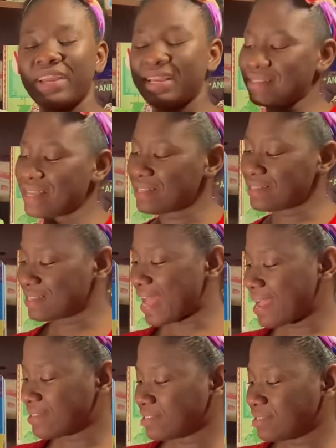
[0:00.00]
is
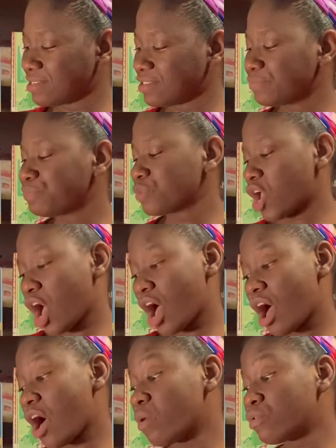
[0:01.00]
entitled
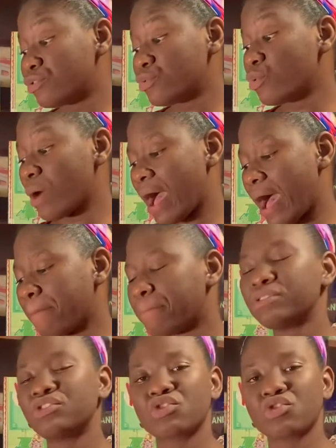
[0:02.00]
How Do
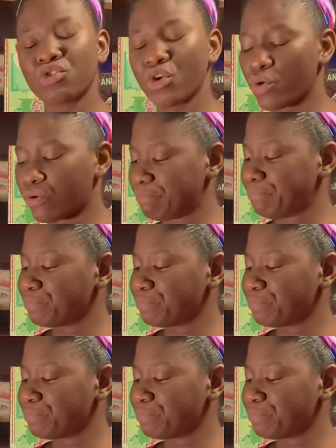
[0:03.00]
Apples Grow?